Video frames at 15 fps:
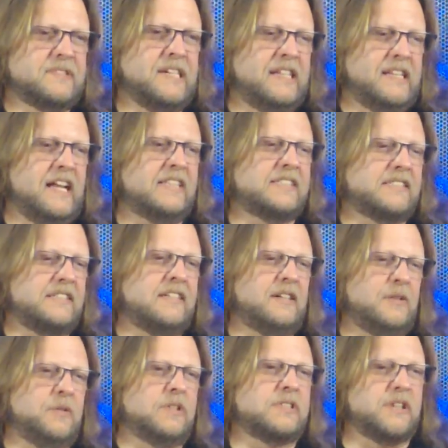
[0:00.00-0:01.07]
and that's, you
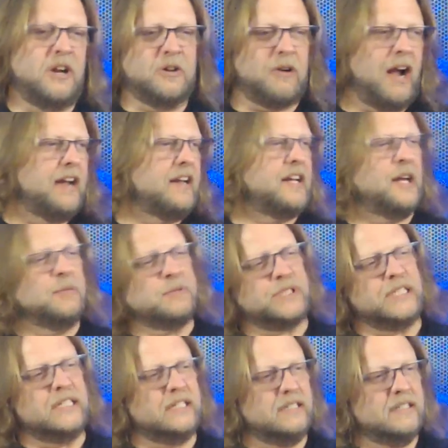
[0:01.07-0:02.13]
know, when songwriting comes
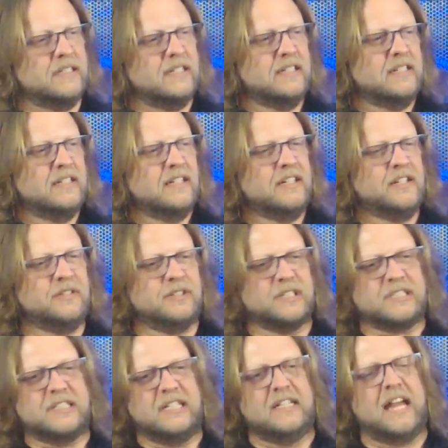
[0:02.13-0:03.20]
in, you
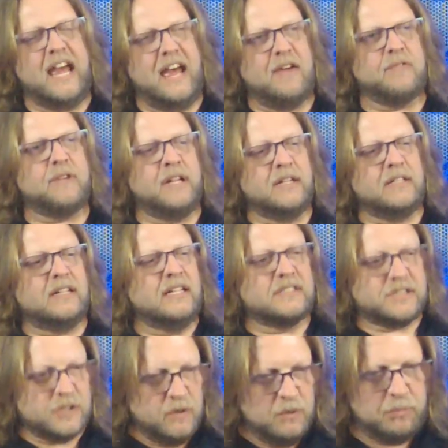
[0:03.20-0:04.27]
just need to have, and it's
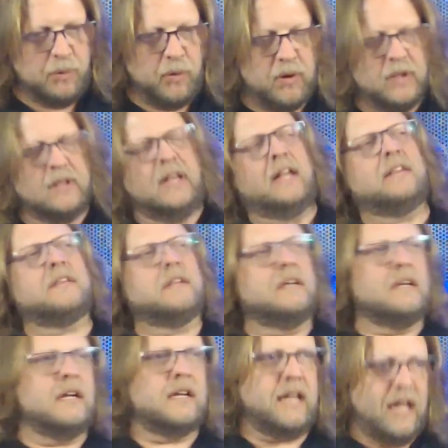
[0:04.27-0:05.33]
so important that
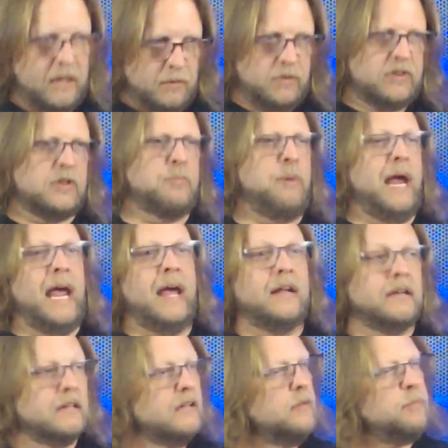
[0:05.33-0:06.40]
again, with the
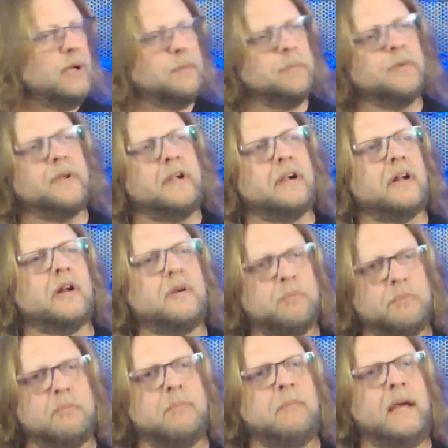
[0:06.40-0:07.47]
band and the people that you're going
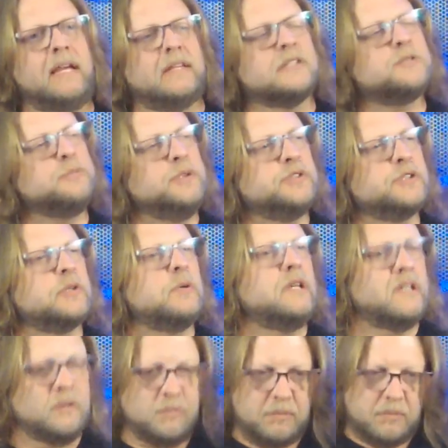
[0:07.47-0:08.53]
to make this music
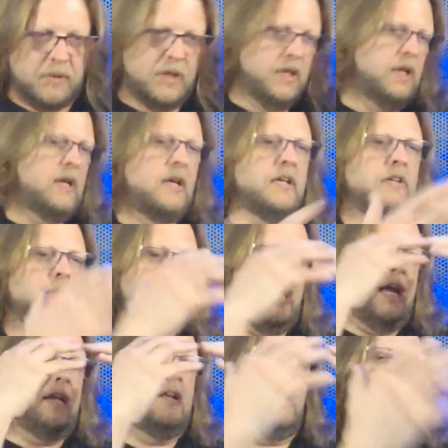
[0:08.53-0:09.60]
with, and you'll
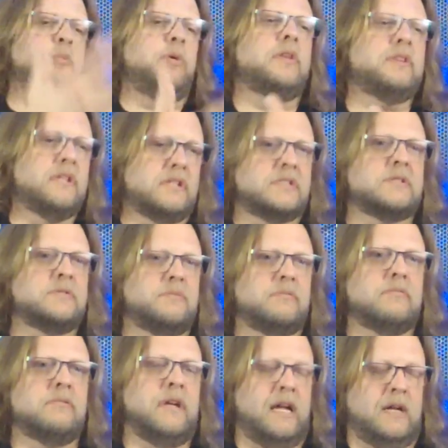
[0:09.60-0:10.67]
end up with this
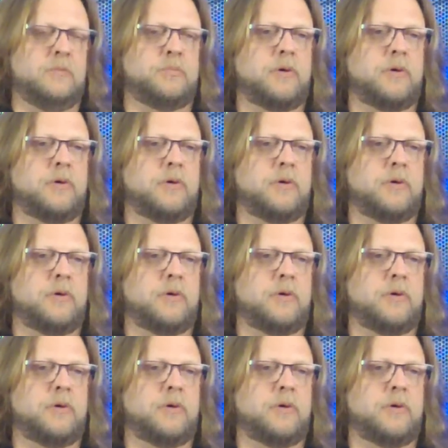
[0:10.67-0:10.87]
end